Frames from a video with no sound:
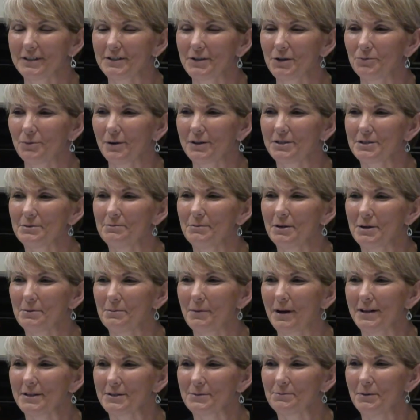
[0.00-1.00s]
don't want to
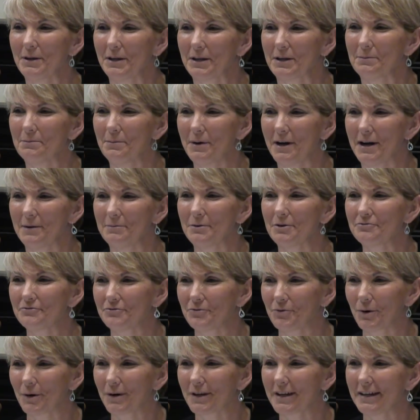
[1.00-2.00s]
minimize being a mom of
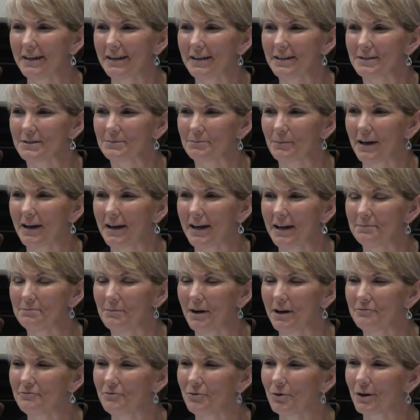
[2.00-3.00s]
4 kids. I had
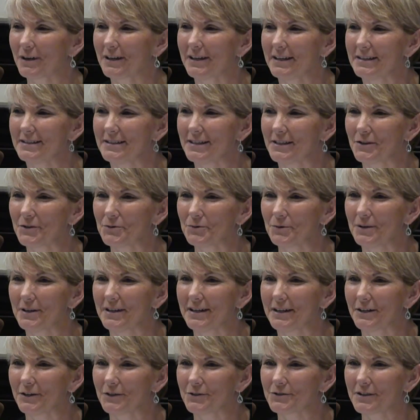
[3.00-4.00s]
my 4 kids in 3
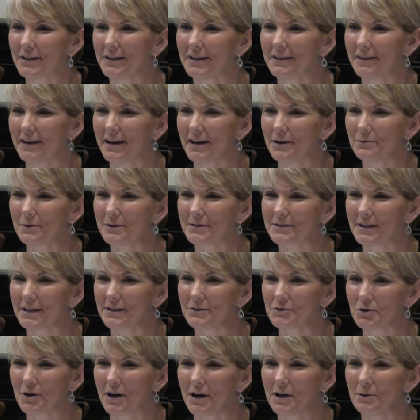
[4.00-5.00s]
years, and that was a
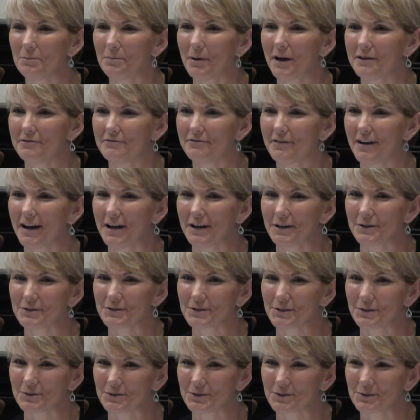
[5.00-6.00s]
trial by fire,
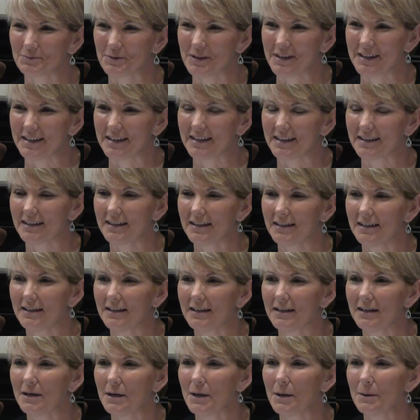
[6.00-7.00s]
so to speak.
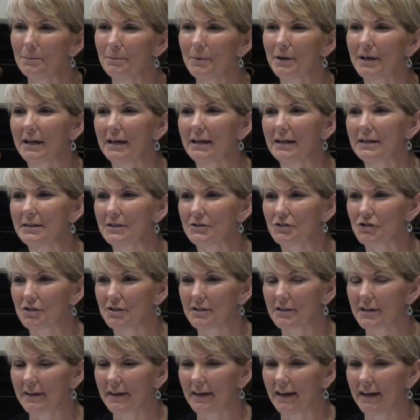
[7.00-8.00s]
But in addition
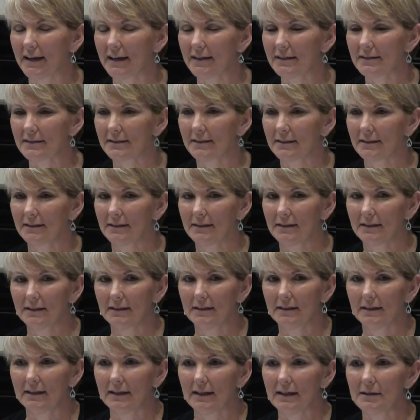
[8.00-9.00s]
to that,
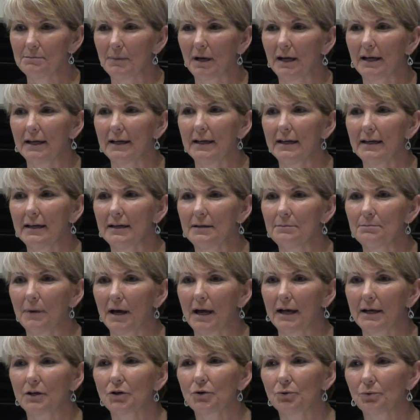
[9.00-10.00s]
in
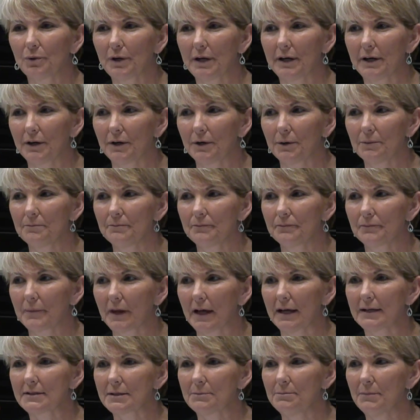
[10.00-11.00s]
my career
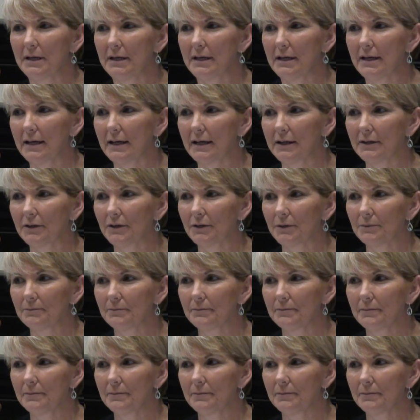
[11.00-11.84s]
as a mediator,